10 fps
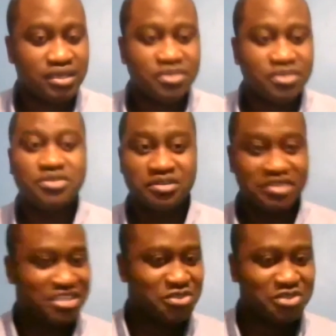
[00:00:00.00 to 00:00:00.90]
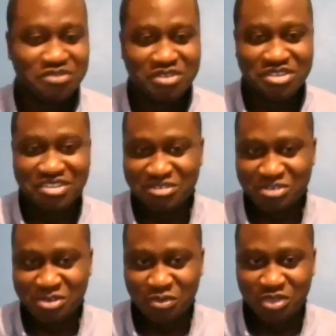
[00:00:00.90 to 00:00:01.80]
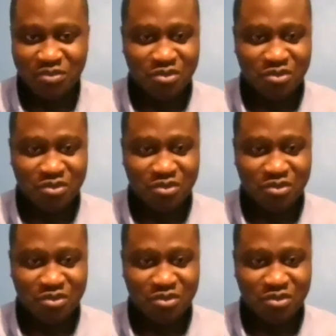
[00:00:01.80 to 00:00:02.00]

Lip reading: Sorry, Andrew, for interrupting.